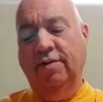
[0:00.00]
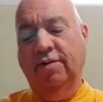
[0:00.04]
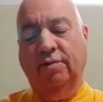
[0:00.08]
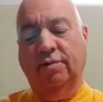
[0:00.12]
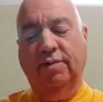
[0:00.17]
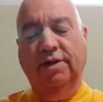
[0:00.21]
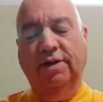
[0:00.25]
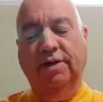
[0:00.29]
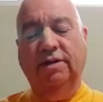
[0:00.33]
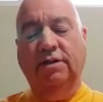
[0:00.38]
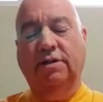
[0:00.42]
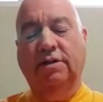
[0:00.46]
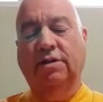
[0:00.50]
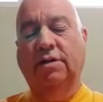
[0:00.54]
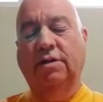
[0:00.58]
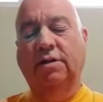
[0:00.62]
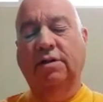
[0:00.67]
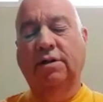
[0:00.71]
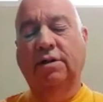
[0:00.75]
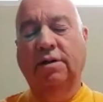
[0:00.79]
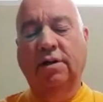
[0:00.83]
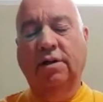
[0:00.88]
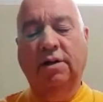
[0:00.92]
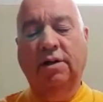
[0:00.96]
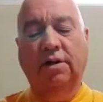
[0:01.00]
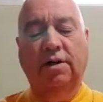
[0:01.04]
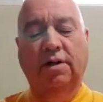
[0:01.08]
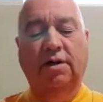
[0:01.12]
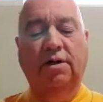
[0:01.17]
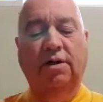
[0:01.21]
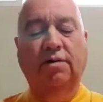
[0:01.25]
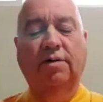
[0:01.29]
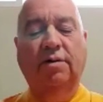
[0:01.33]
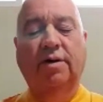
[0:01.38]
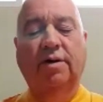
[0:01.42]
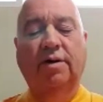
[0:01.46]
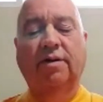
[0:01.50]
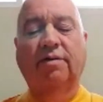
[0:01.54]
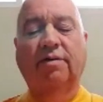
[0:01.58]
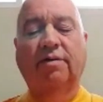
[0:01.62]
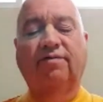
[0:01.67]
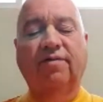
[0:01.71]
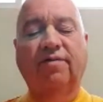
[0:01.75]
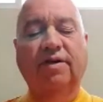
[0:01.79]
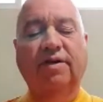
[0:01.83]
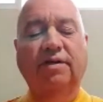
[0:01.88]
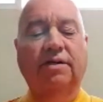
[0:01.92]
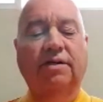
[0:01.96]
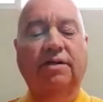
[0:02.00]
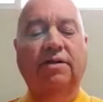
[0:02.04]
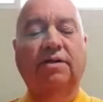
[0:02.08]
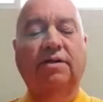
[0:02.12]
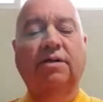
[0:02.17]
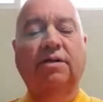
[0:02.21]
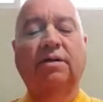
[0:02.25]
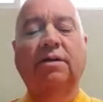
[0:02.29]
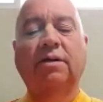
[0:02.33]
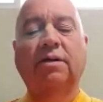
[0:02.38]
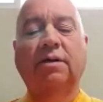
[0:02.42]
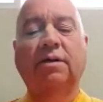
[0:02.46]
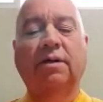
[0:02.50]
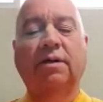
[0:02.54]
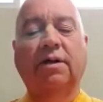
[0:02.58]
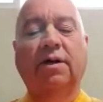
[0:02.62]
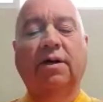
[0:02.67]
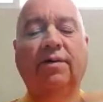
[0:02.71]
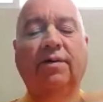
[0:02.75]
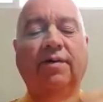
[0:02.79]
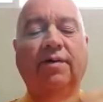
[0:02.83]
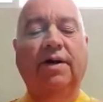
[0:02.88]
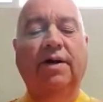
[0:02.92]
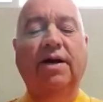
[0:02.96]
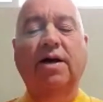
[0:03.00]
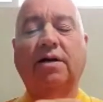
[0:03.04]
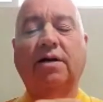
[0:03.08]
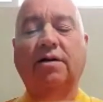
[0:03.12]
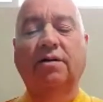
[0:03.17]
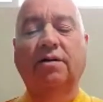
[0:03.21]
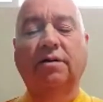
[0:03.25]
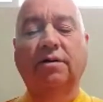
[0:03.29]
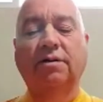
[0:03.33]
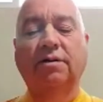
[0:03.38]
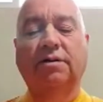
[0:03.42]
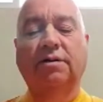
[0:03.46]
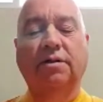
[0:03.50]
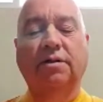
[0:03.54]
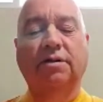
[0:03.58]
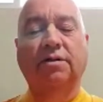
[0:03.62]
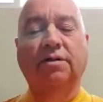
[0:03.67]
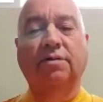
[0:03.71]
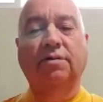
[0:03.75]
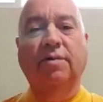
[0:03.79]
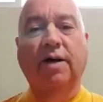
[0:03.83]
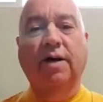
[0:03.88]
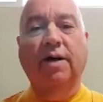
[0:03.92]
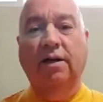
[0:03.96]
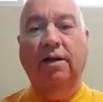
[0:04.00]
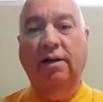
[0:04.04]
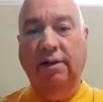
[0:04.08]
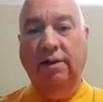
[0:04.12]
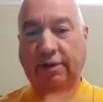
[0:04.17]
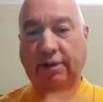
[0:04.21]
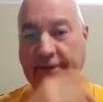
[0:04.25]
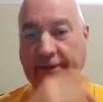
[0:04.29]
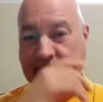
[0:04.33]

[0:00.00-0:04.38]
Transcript: the wrist and around the fist and the knuckles as well,